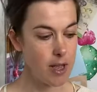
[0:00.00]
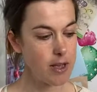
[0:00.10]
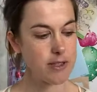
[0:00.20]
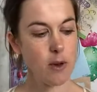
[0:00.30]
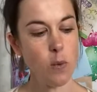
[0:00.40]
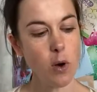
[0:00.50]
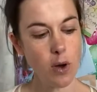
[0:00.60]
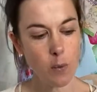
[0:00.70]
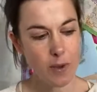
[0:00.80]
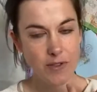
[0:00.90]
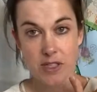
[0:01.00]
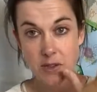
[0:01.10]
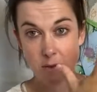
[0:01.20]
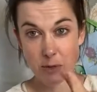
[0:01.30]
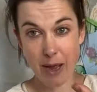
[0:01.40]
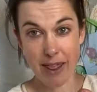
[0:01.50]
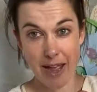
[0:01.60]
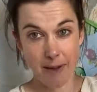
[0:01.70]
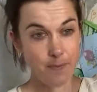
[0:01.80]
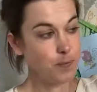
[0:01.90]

So what we've just talked about there,